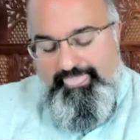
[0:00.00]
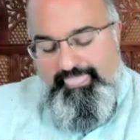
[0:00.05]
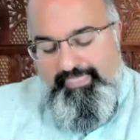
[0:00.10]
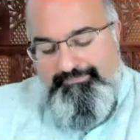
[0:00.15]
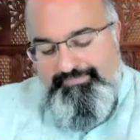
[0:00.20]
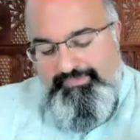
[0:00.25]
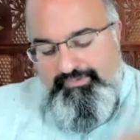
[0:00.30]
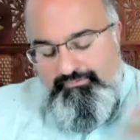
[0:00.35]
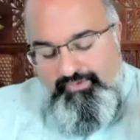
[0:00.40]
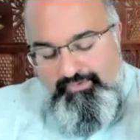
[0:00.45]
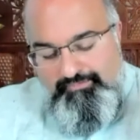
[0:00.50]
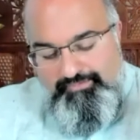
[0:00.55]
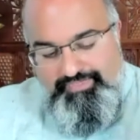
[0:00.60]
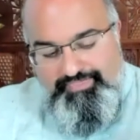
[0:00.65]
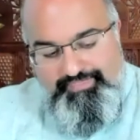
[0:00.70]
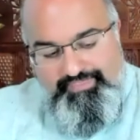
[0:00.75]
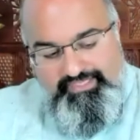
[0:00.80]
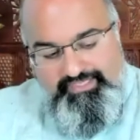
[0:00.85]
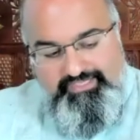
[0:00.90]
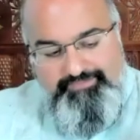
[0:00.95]
When we
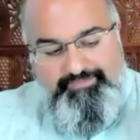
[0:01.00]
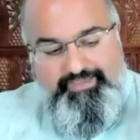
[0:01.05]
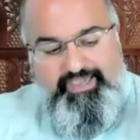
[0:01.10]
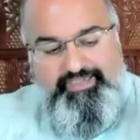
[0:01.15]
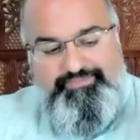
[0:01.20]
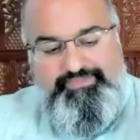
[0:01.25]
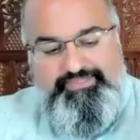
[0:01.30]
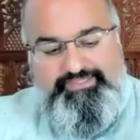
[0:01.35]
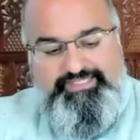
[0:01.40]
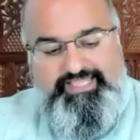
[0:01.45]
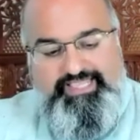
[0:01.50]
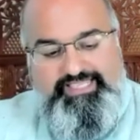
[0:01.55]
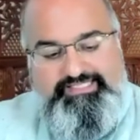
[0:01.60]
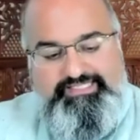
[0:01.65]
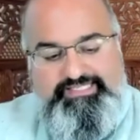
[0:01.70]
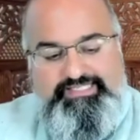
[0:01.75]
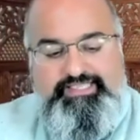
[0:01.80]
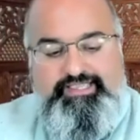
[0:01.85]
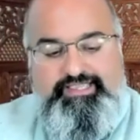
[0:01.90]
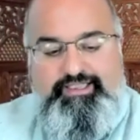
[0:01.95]
think about this
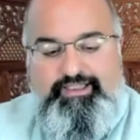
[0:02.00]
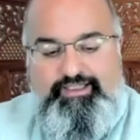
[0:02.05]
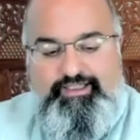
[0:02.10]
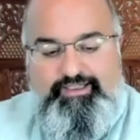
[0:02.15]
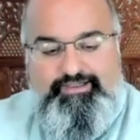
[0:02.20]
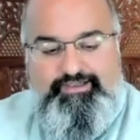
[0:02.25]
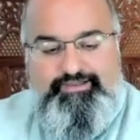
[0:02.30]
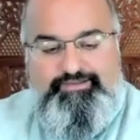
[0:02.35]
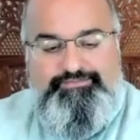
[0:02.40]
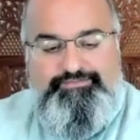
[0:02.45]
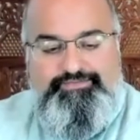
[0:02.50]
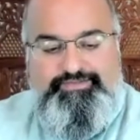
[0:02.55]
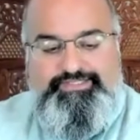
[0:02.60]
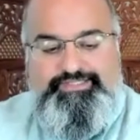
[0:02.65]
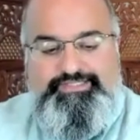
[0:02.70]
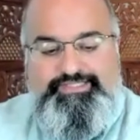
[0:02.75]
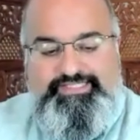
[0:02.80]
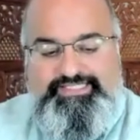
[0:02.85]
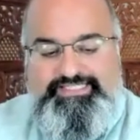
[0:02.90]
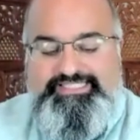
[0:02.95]
idea of
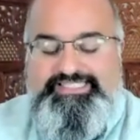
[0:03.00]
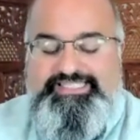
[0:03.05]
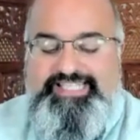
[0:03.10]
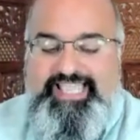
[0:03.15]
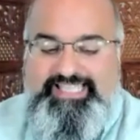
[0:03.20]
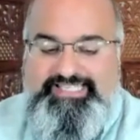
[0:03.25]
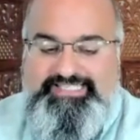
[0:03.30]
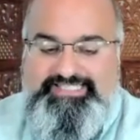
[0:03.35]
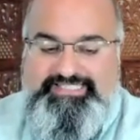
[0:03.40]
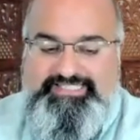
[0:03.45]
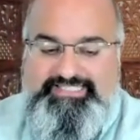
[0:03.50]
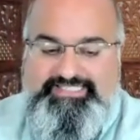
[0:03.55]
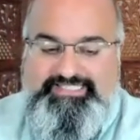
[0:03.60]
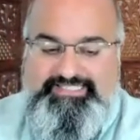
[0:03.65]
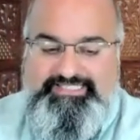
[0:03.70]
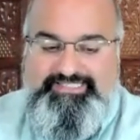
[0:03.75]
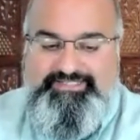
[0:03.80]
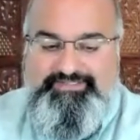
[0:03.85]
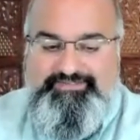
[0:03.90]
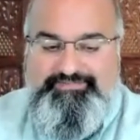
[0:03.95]
success,
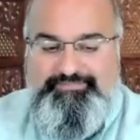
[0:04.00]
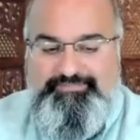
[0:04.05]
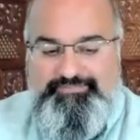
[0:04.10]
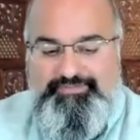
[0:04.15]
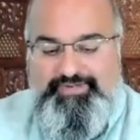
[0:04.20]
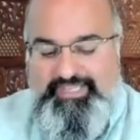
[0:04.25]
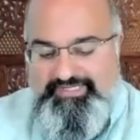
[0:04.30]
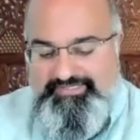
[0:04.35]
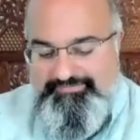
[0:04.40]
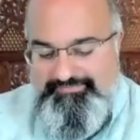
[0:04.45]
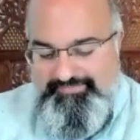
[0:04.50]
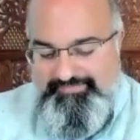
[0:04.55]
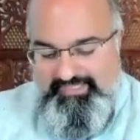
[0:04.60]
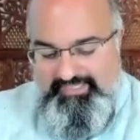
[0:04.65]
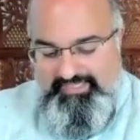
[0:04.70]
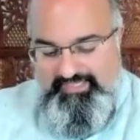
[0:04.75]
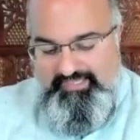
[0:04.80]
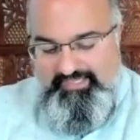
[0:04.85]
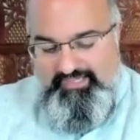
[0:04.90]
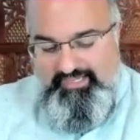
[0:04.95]
right?
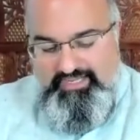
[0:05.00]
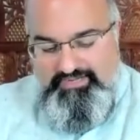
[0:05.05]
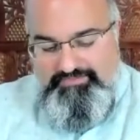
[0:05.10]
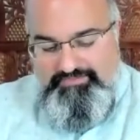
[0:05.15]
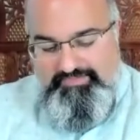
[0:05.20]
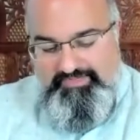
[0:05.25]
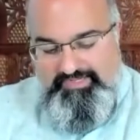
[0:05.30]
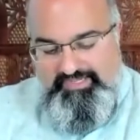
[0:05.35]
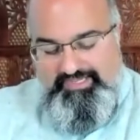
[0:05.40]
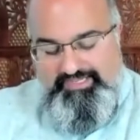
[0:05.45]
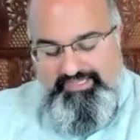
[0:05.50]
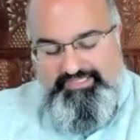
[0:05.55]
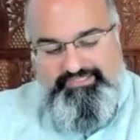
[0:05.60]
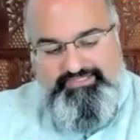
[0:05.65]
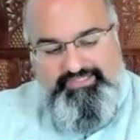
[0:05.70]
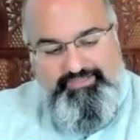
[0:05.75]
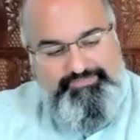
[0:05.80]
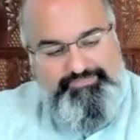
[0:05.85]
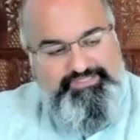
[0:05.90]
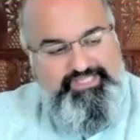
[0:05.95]

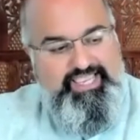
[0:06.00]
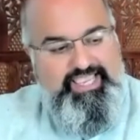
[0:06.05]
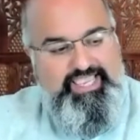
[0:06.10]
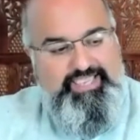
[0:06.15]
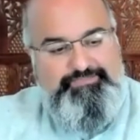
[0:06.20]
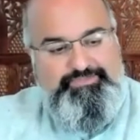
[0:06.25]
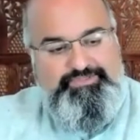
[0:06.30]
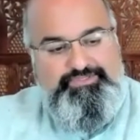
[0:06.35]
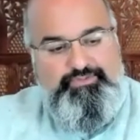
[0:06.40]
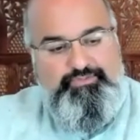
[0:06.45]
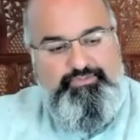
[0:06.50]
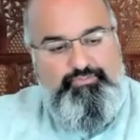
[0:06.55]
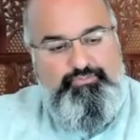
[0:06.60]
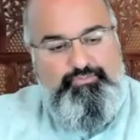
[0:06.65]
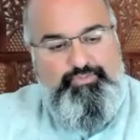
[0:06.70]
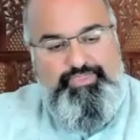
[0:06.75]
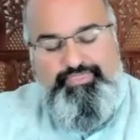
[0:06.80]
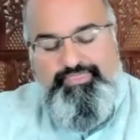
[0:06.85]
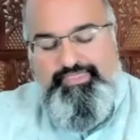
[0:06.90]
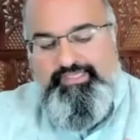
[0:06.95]
Sometimes
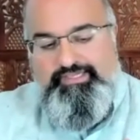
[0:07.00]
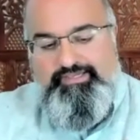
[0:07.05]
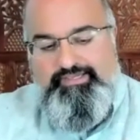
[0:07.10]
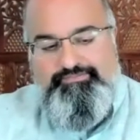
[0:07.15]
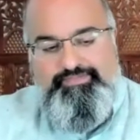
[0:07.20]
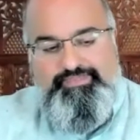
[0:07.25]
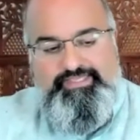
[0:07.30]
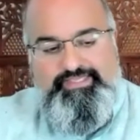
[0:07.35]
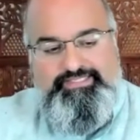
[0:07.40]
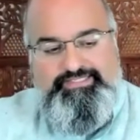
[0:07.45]
we think of this